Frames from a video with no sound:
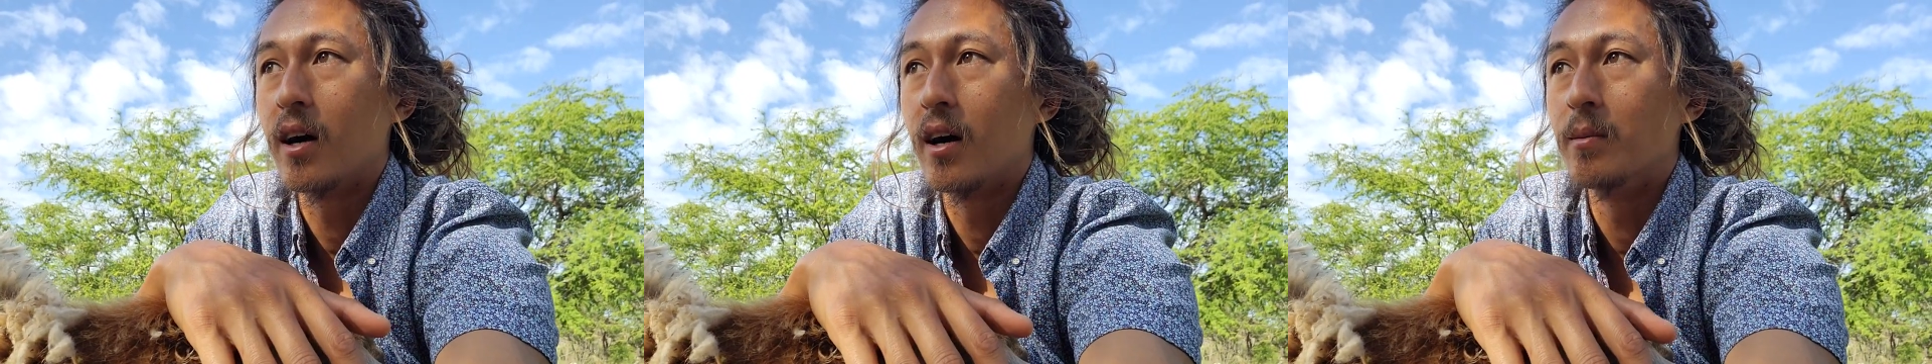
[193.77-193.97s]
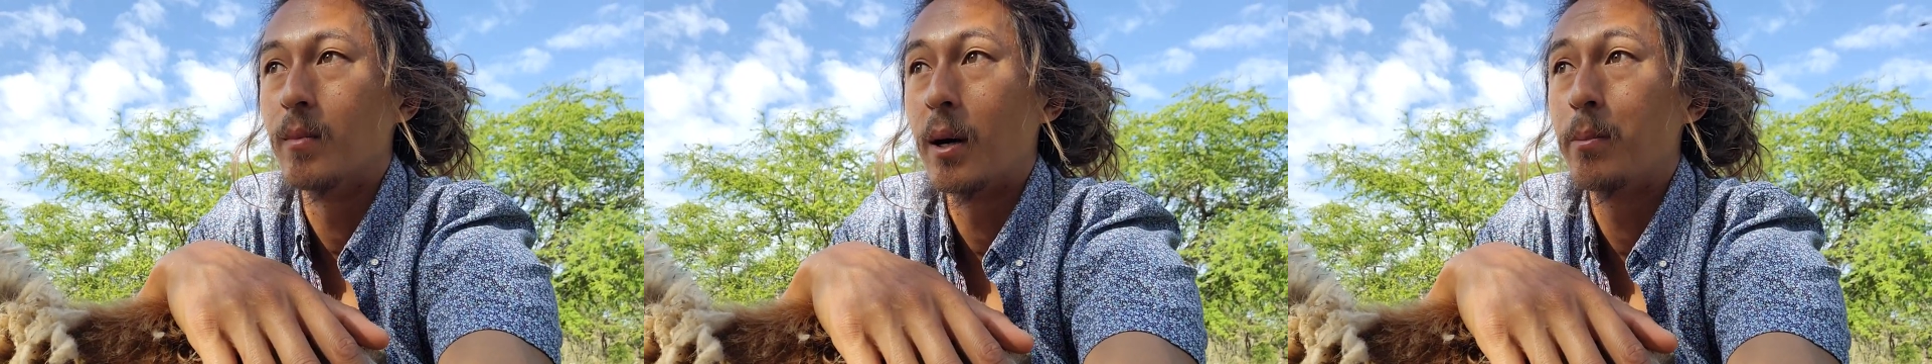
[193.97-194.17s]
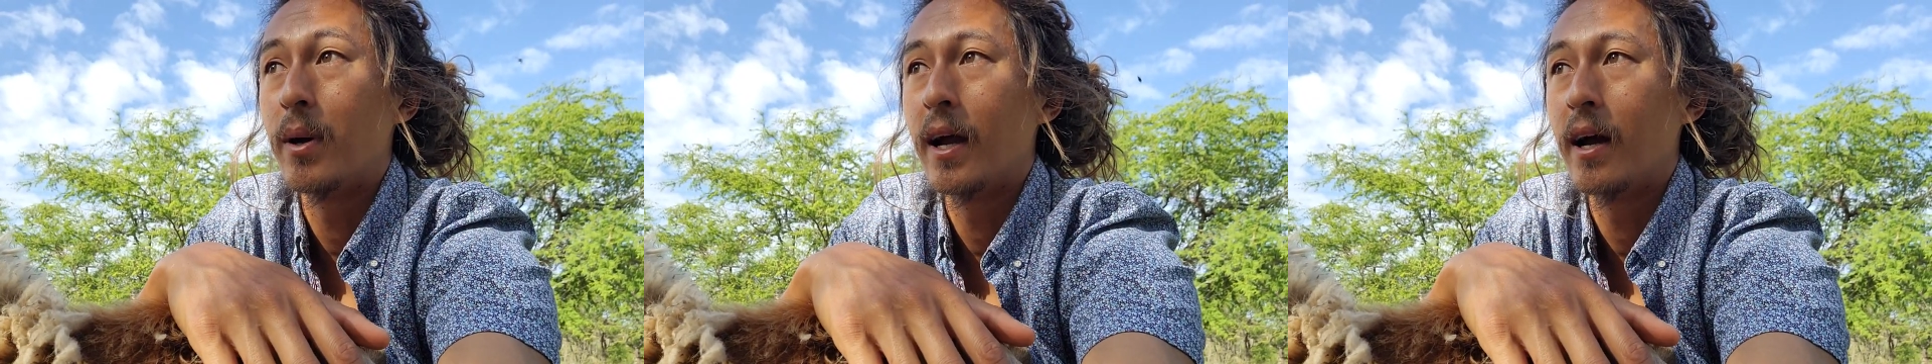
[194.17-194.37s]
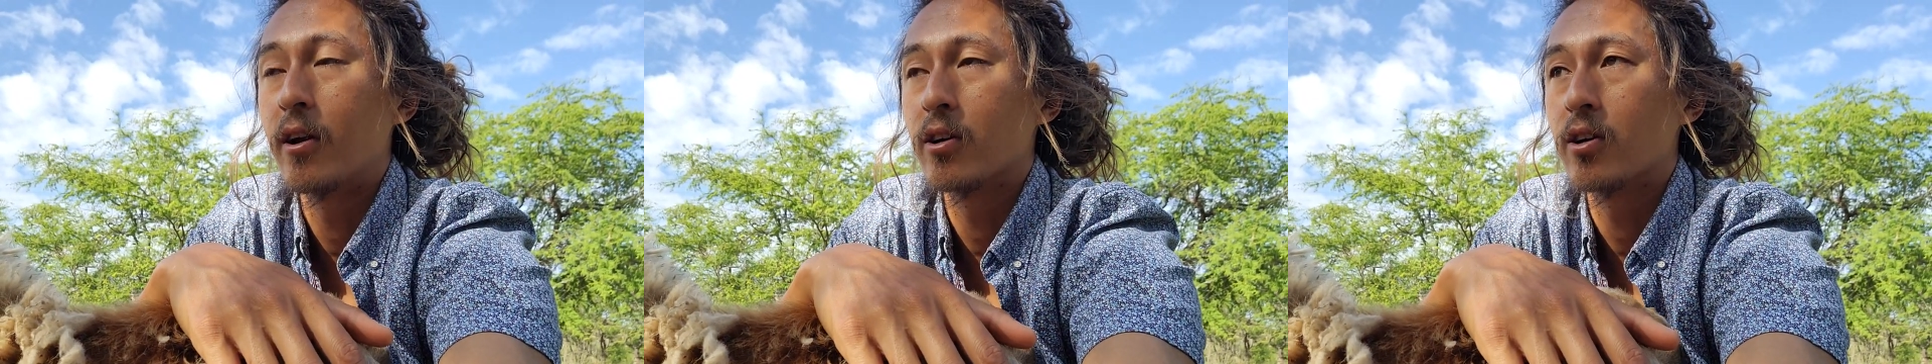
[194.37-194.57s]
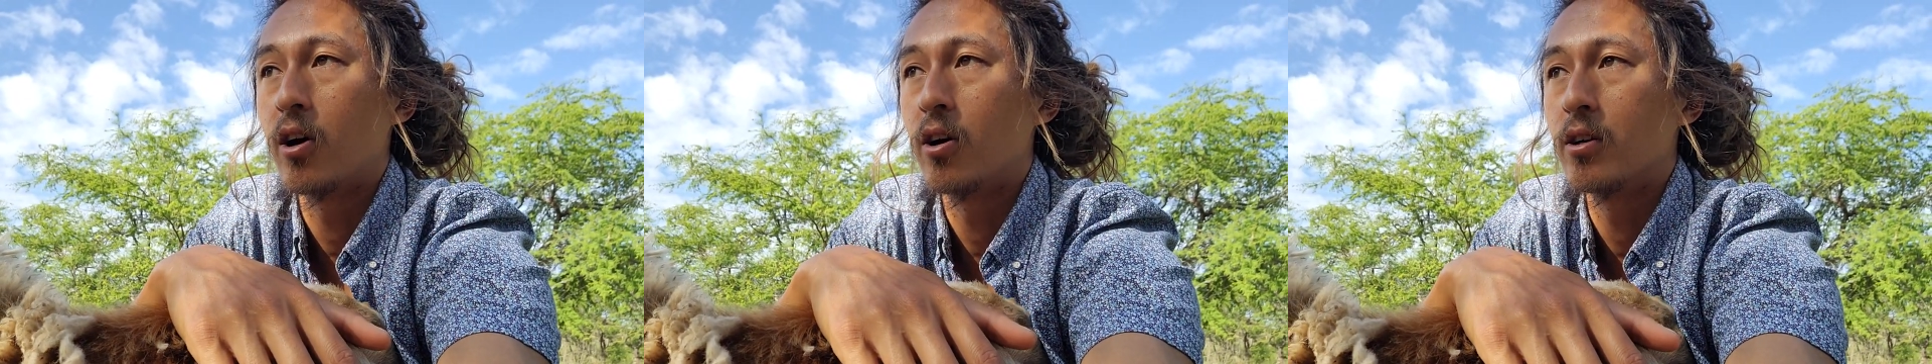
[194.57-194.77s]
My payout
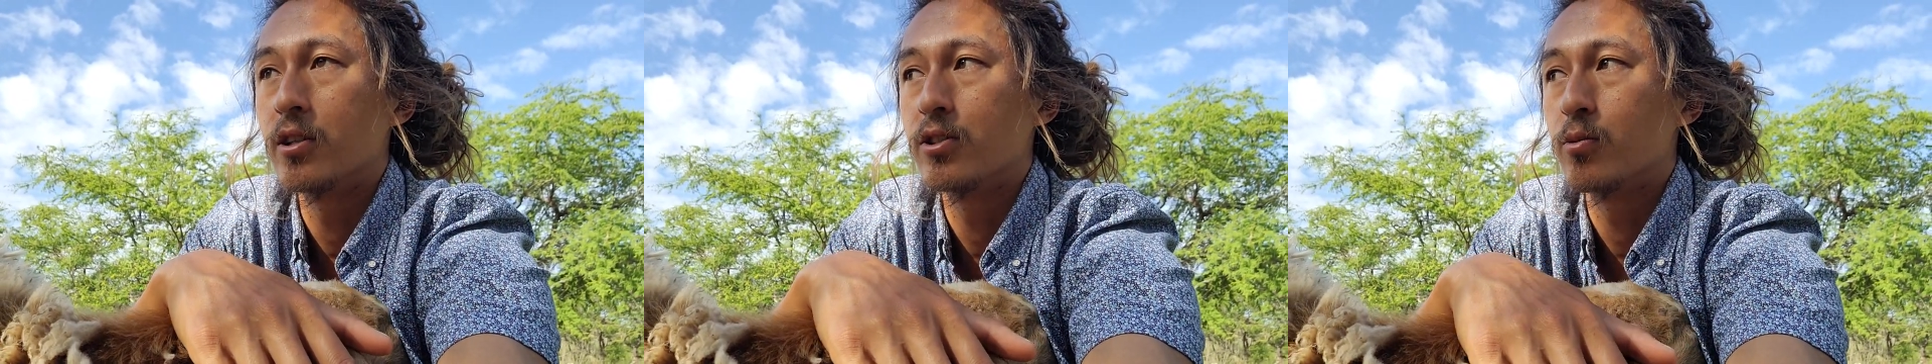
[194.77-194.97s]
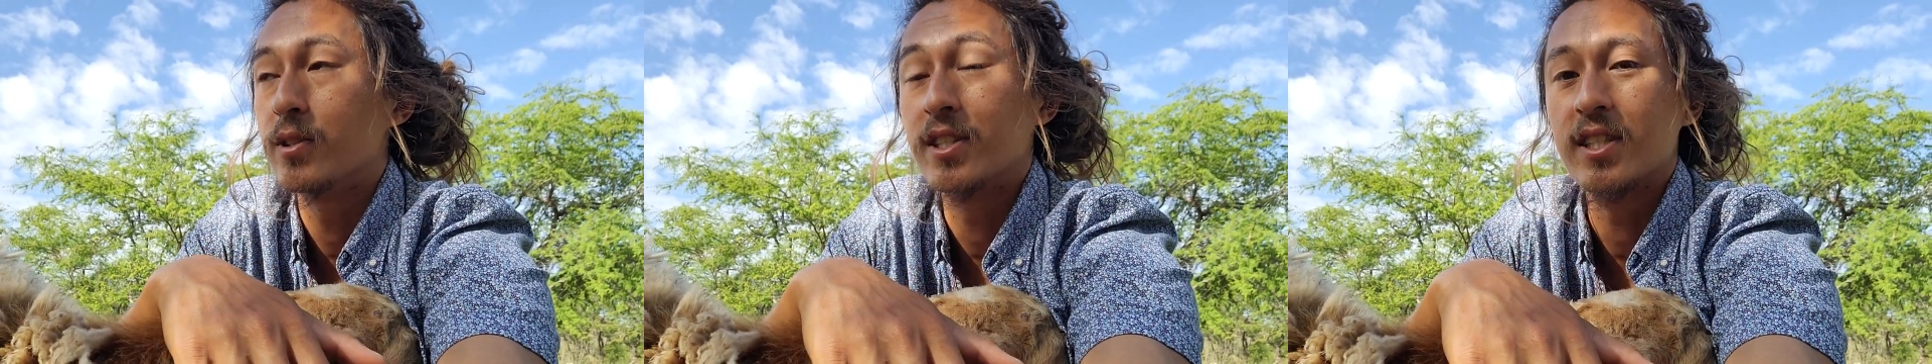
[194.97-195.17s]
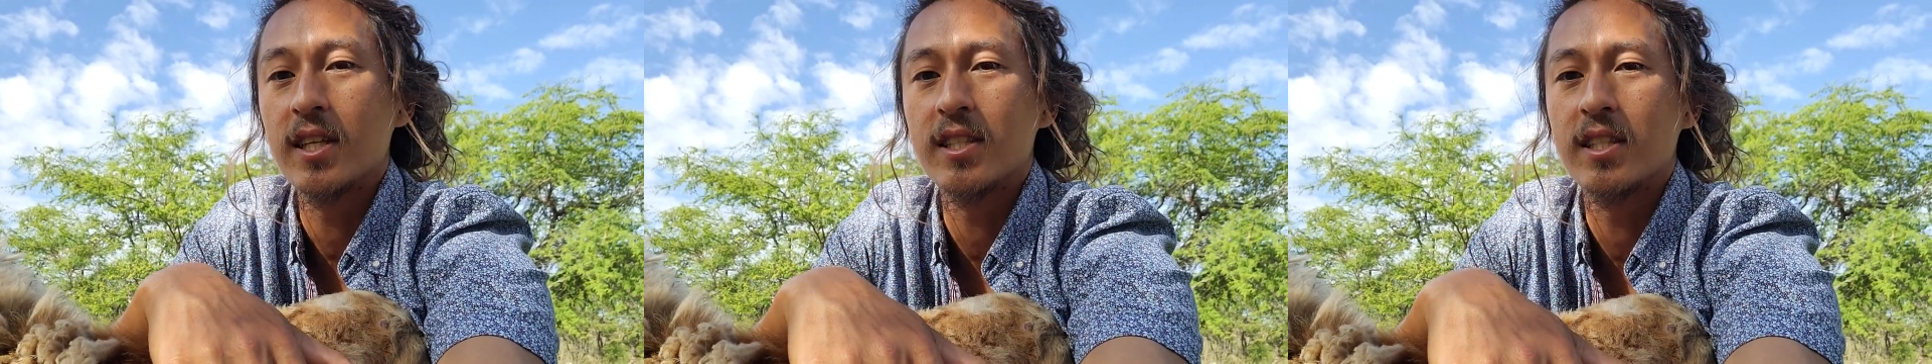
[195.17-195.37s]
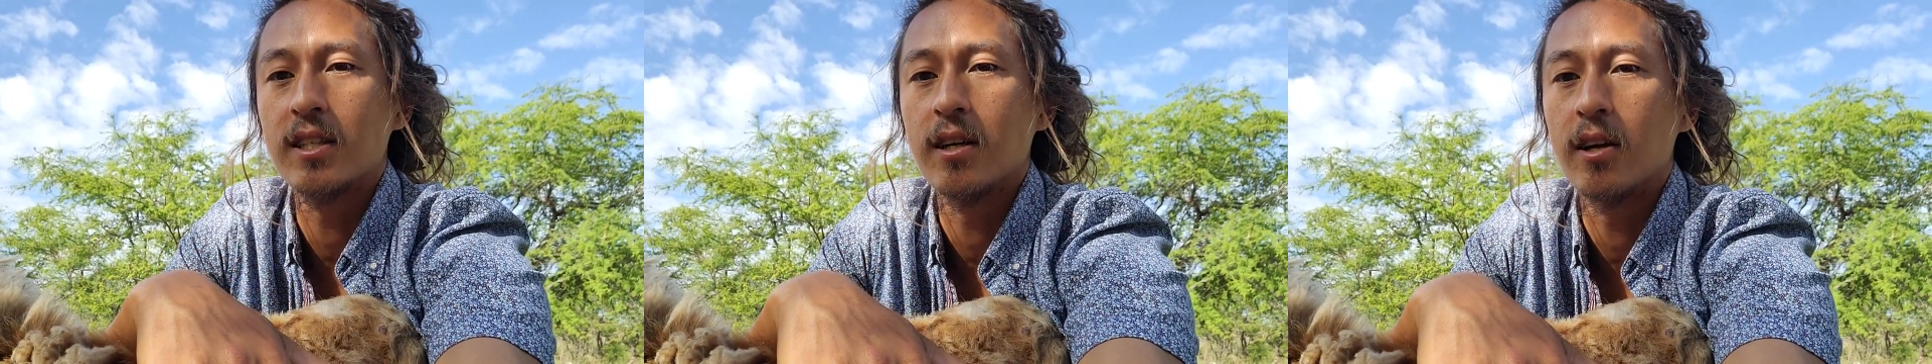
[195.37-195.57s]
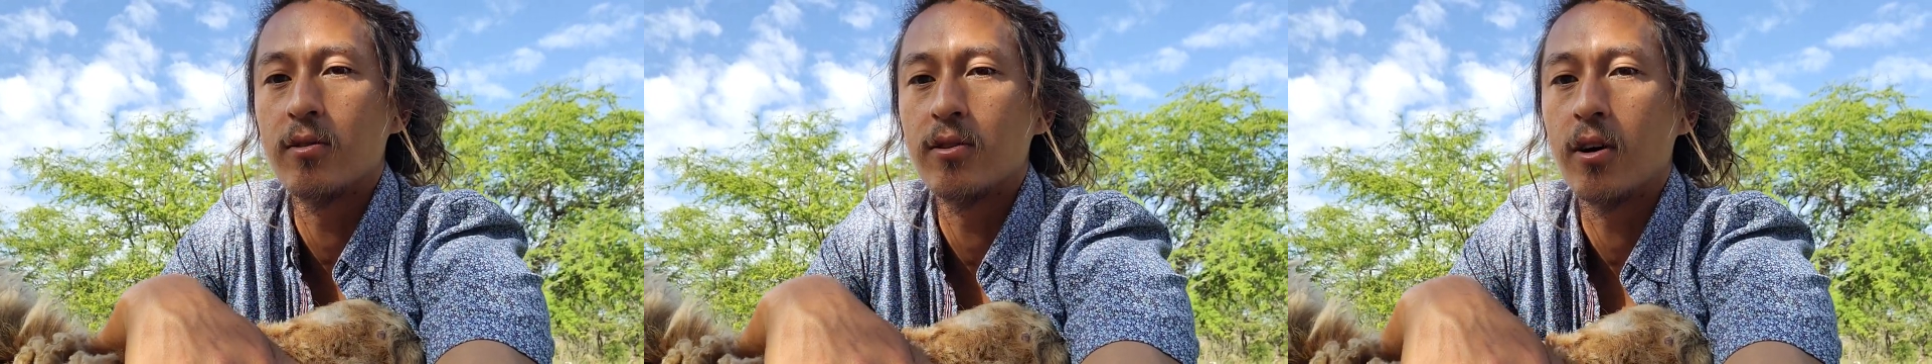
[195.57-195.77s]
of college was
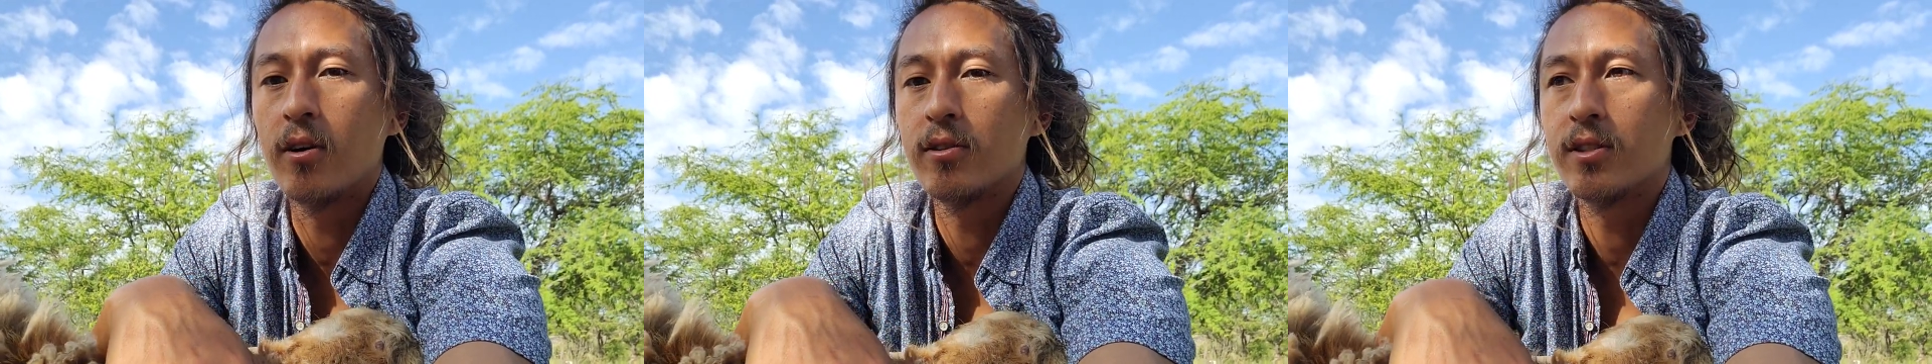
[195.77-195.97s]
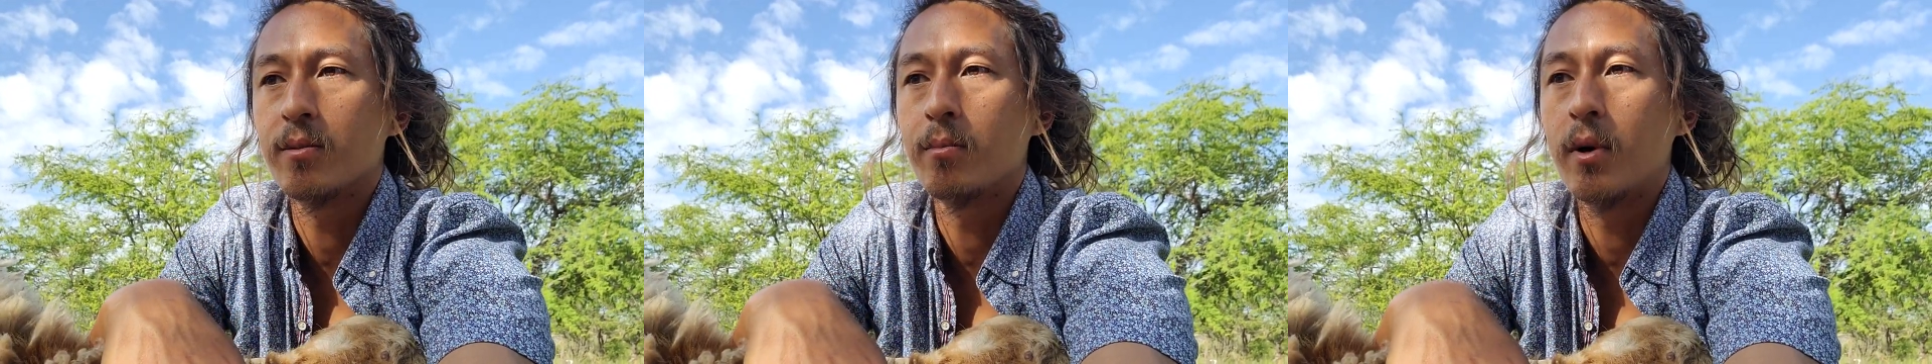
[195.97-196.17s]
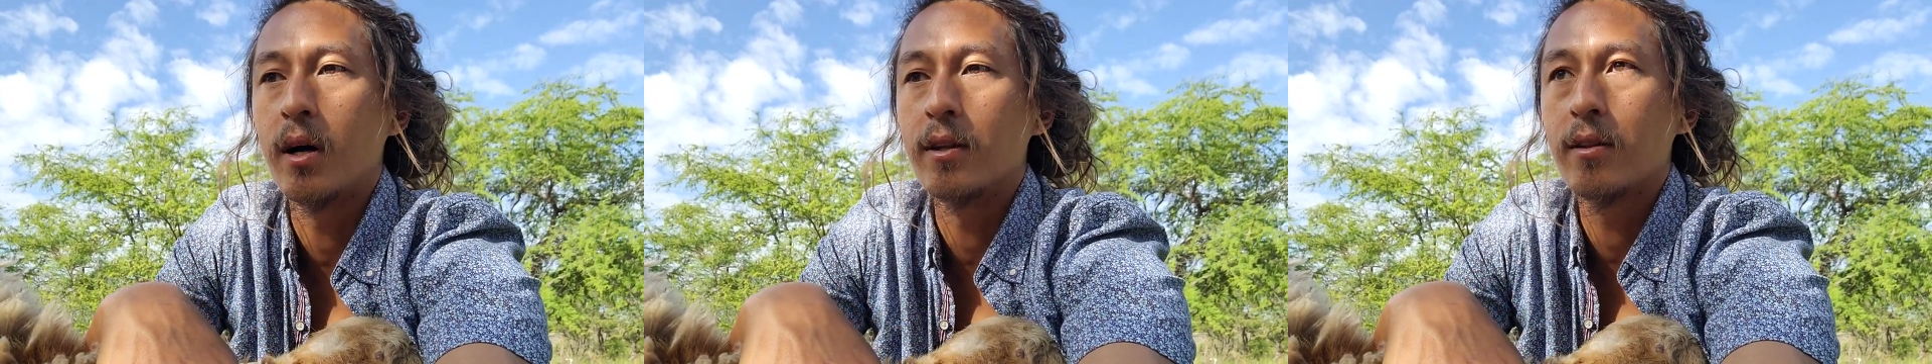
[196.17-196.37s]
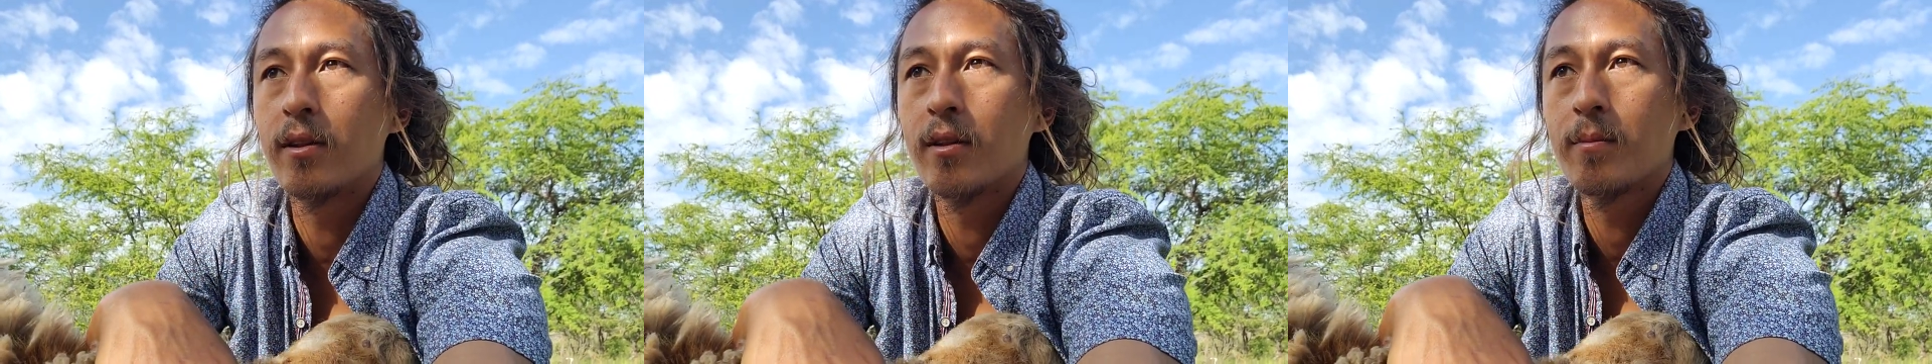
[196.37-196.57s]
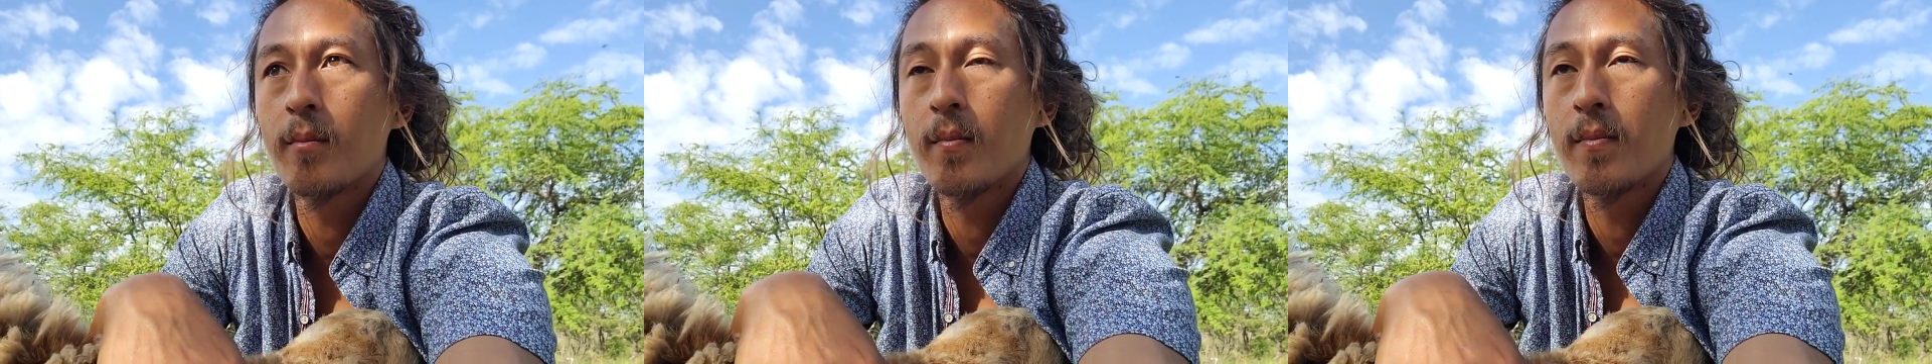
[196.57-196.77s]
$1,600 a month,